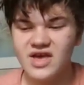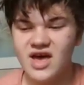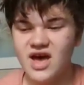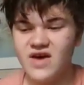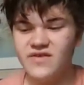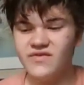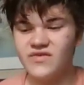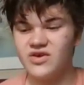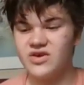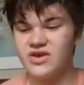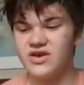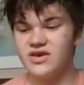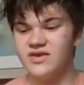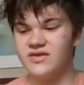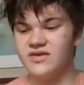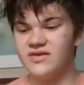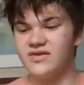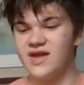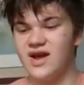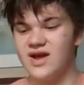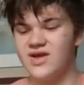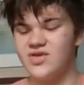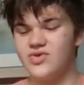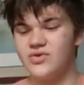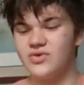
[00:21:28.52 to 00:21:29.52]
Kevin,
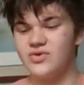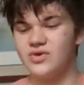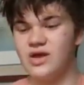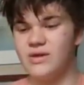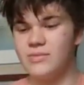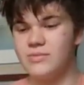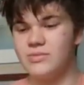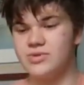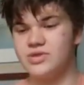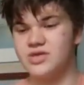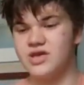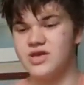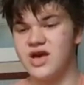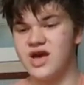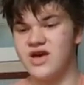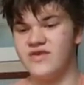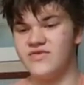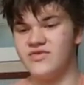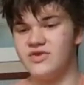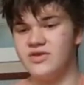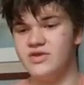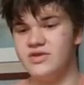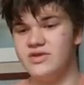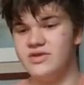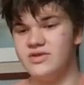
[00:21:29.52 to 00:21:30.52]
that's your name, is
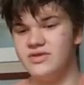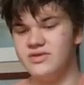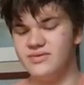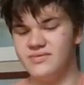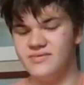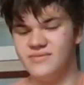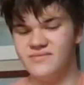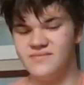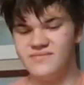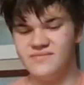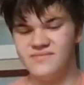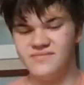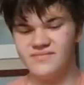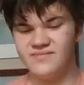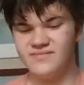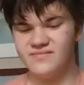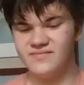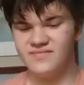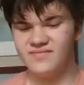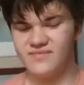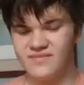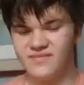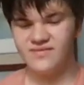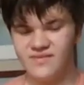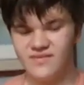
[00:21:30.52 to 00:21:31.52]
Kevin.
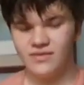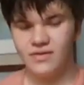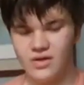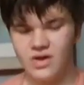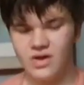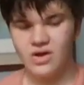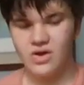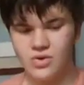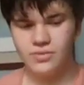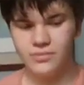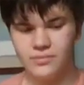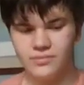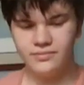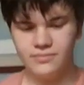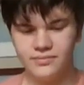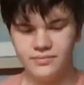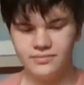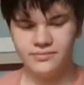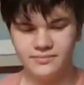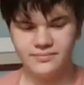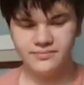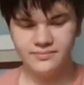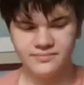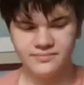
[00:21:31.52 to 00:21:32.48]
Oh.